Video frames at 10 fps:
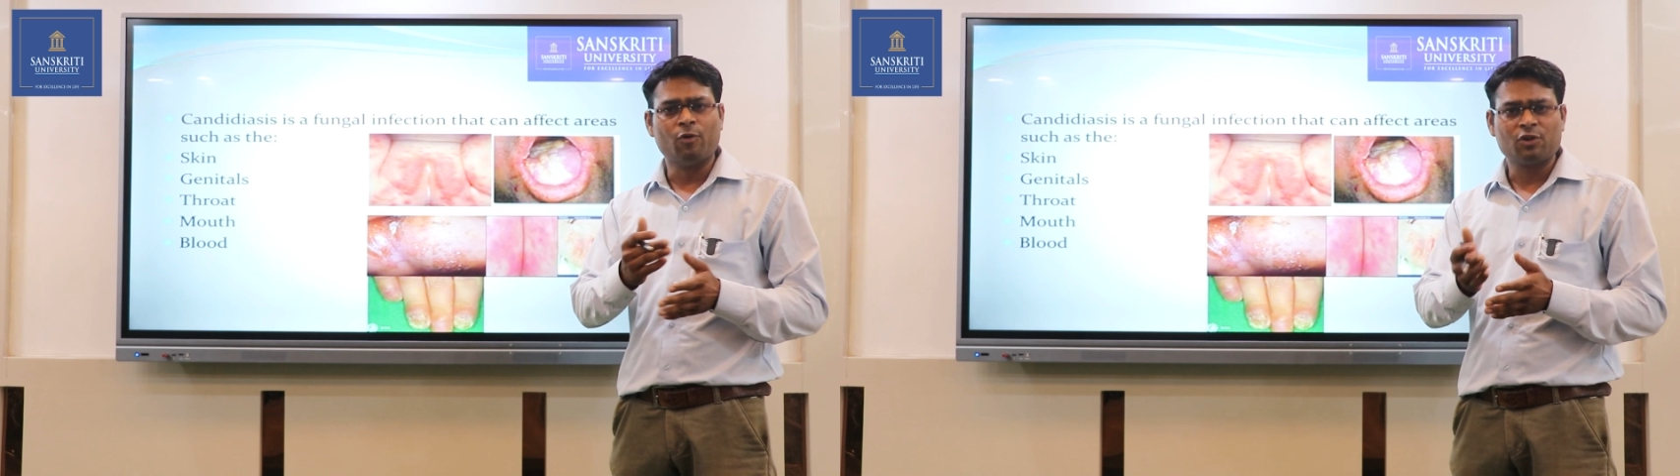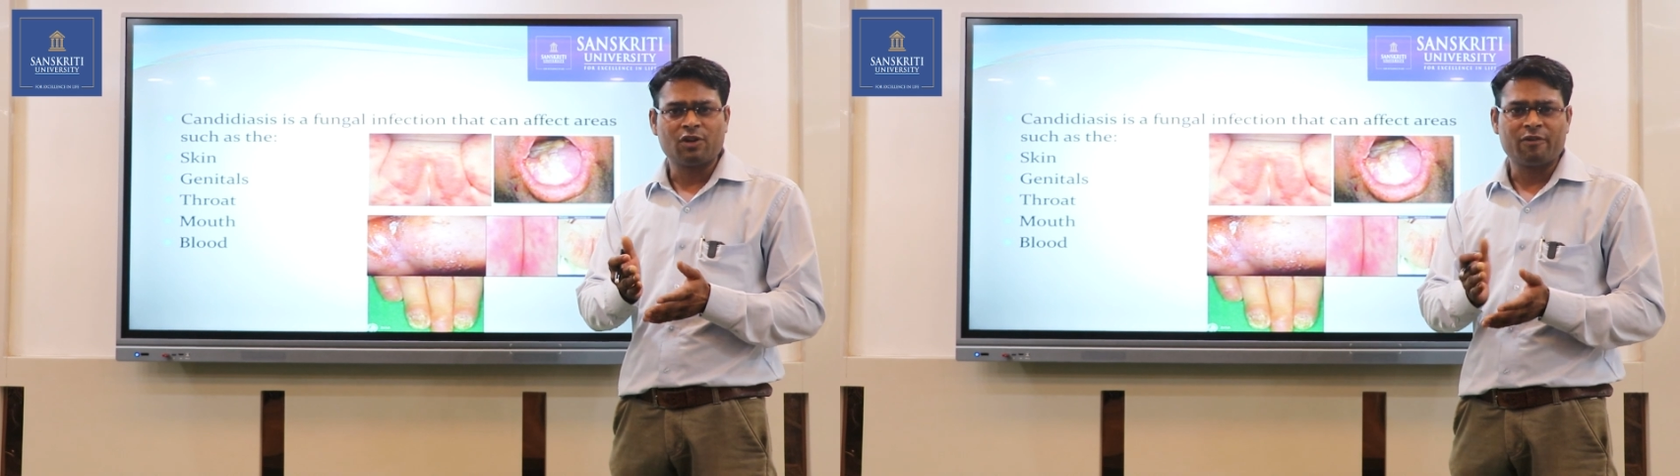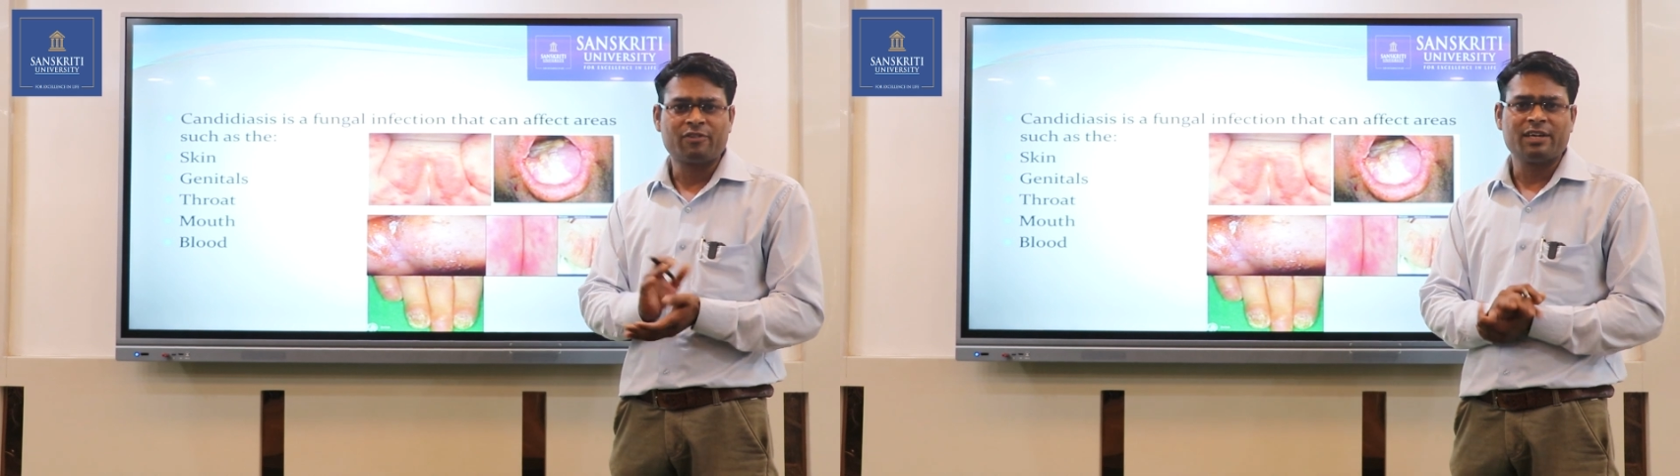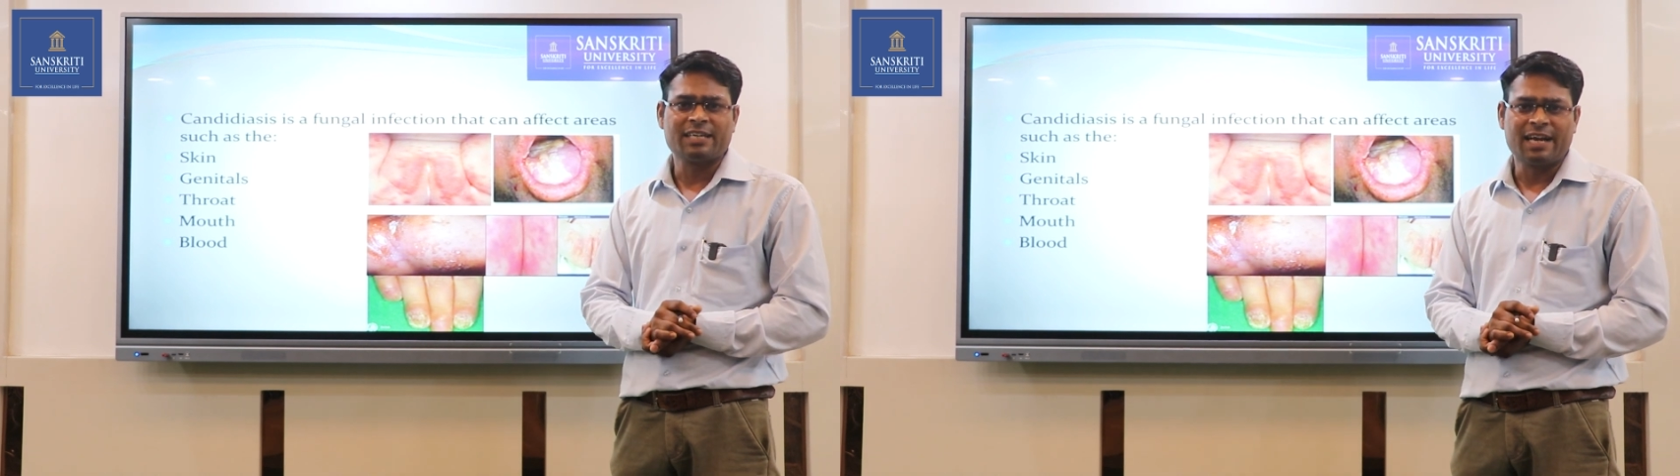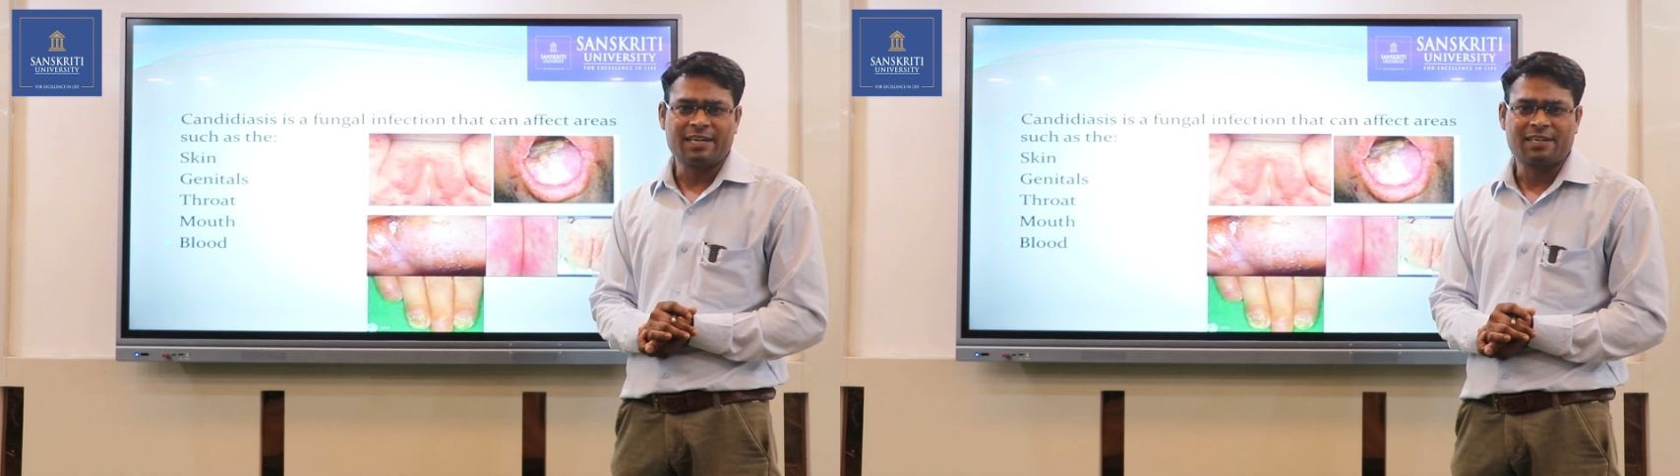both of the
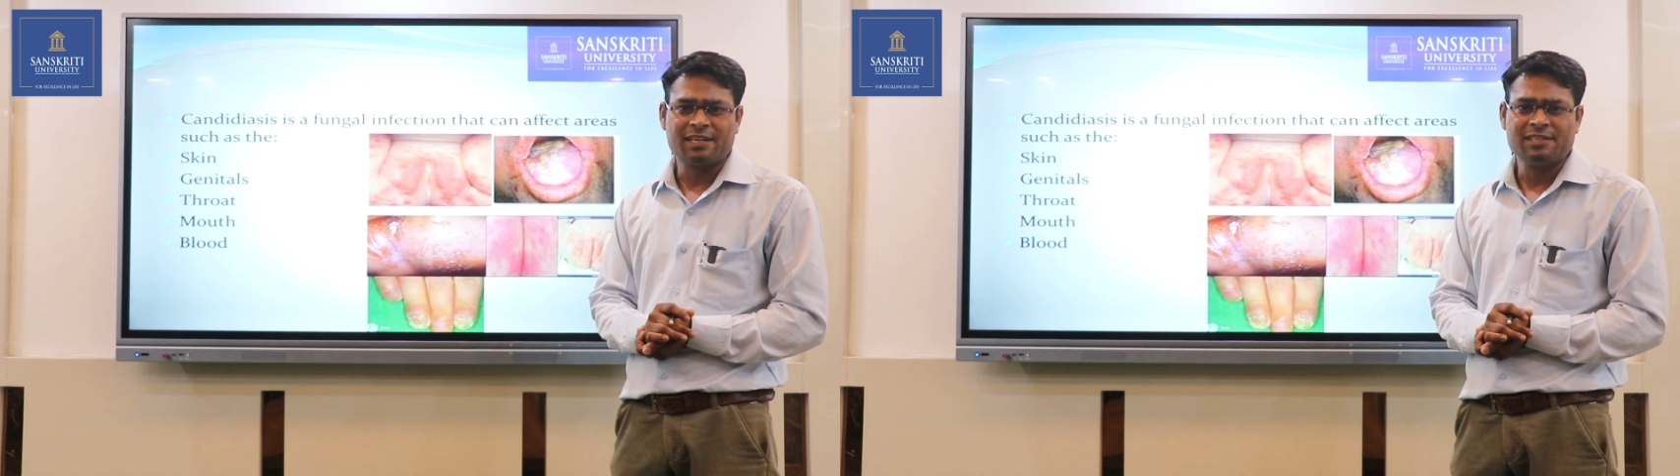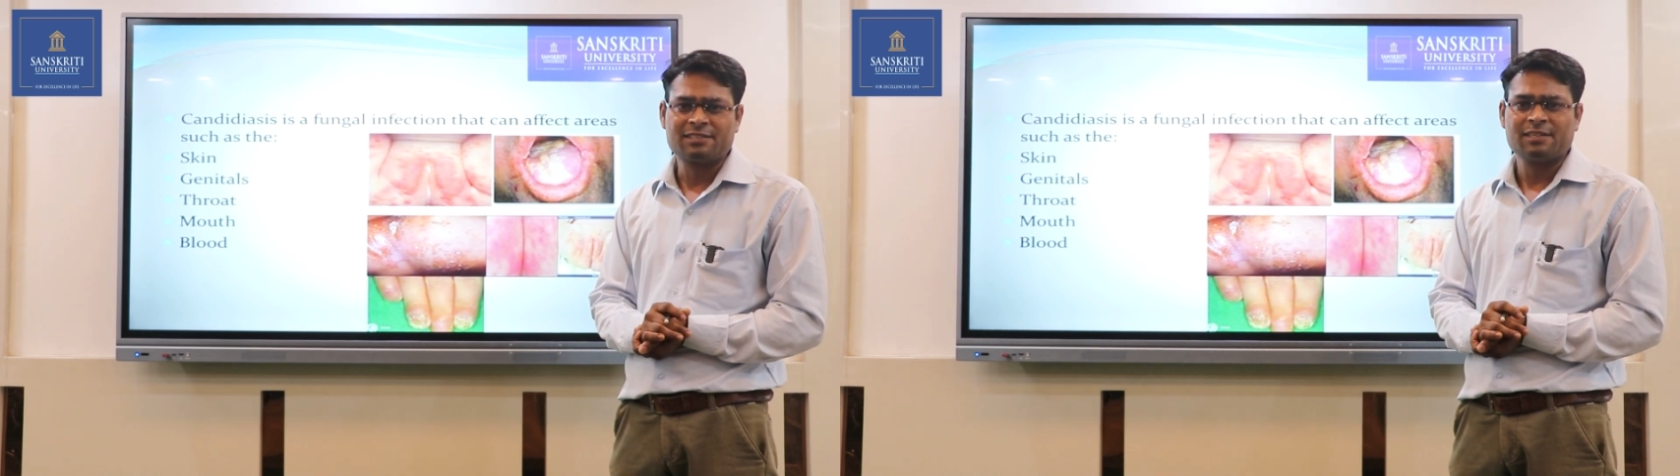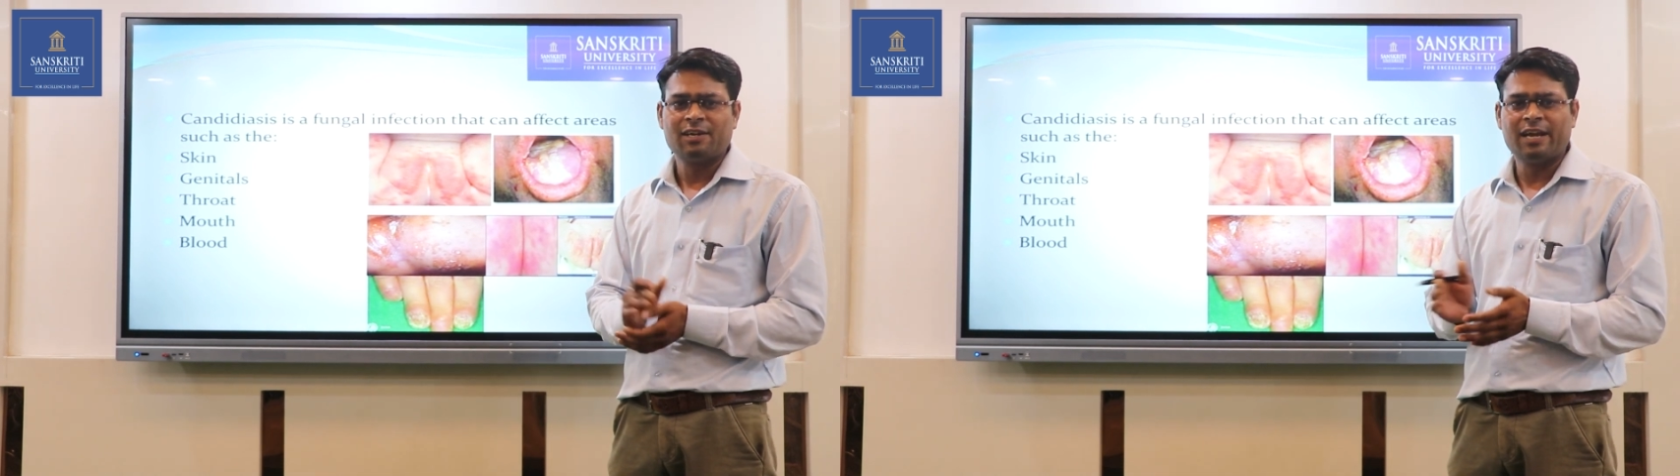genitals,